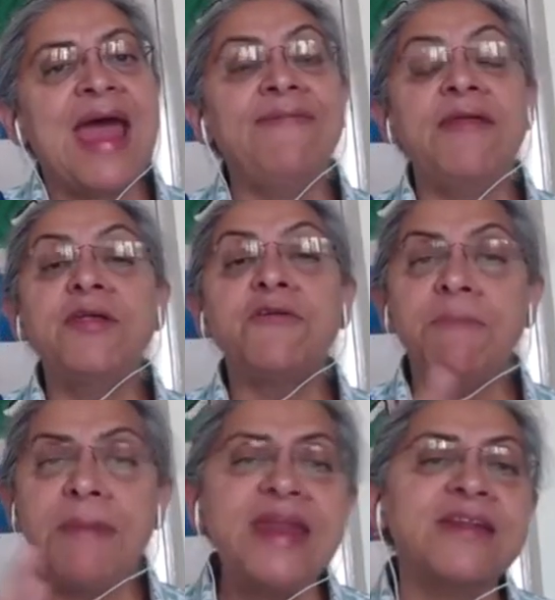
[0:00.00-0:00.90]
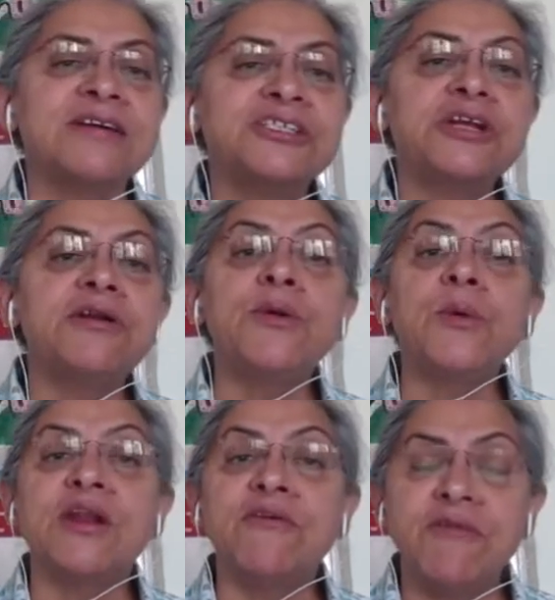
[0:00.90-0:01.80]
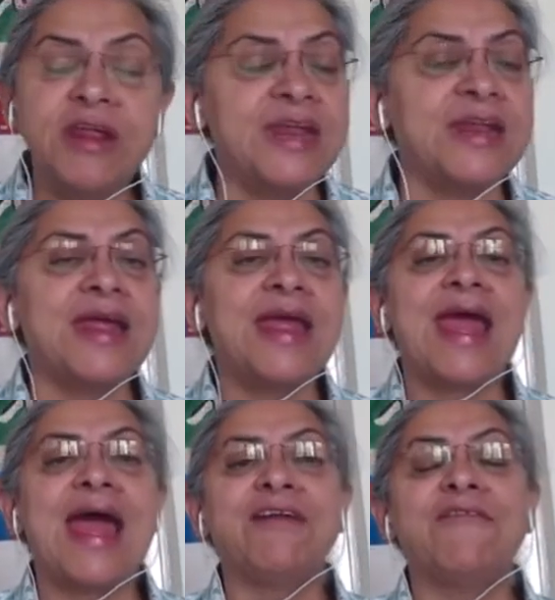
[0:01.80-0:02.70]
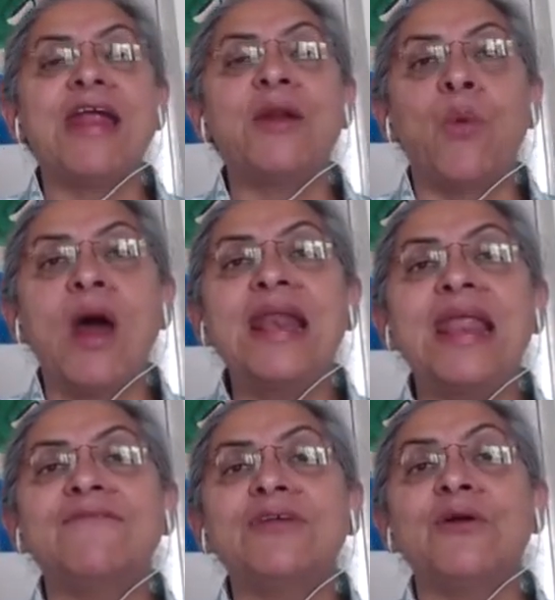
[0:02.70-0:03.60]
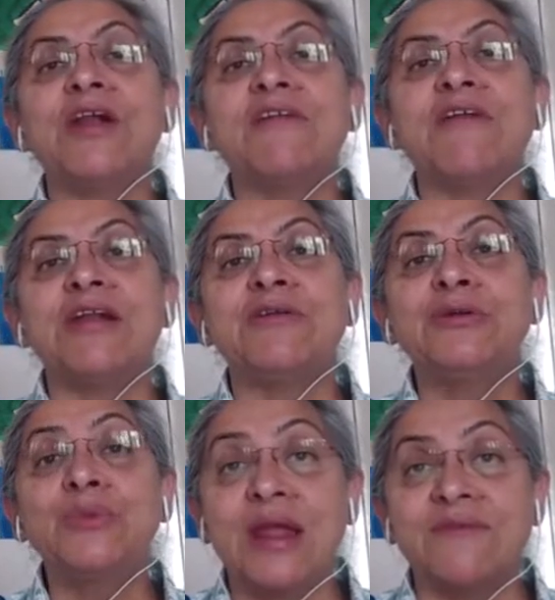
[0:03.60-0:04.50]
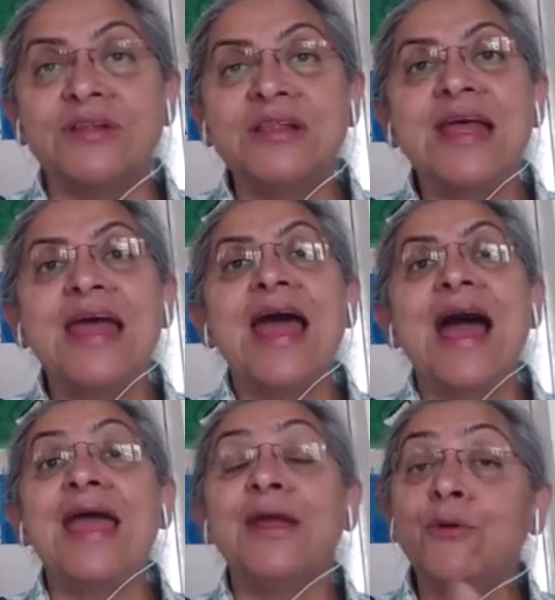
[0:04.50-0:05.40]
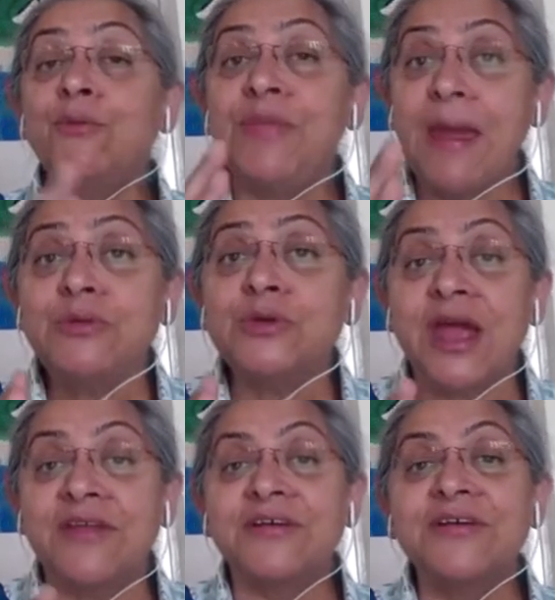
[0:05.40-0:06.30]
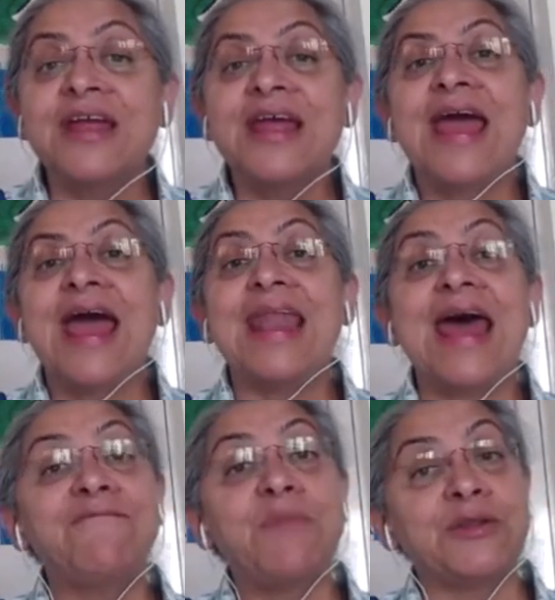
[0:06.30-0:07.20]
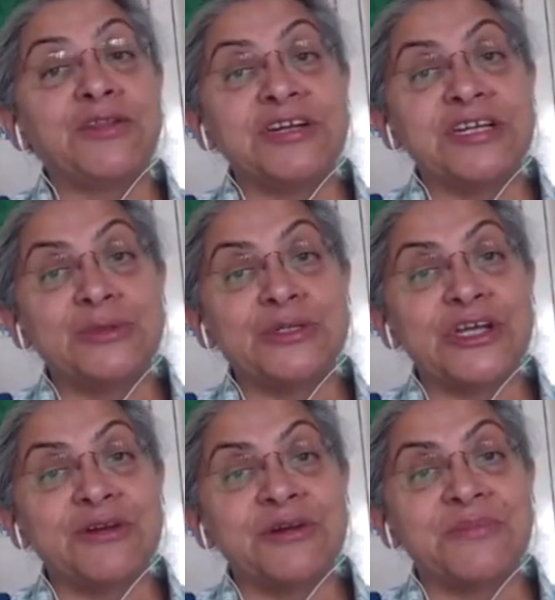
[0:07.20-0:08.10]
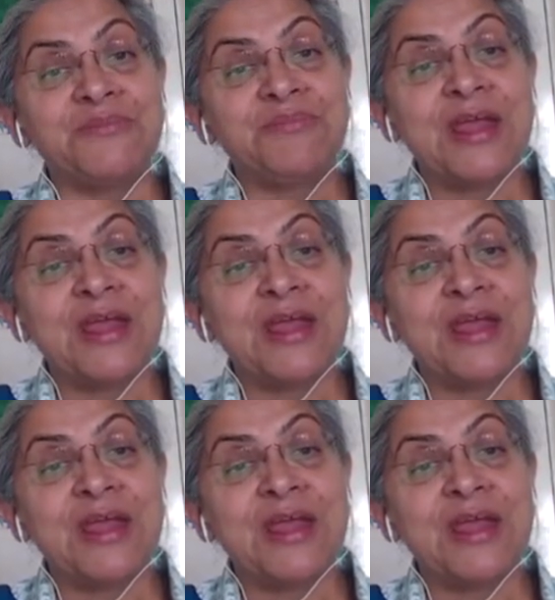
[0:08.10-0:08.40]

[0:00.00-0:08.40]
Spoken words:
And then the remainder, children who can read at grade 1 level or at grade 2 level, I group them together, and I have about 32 children.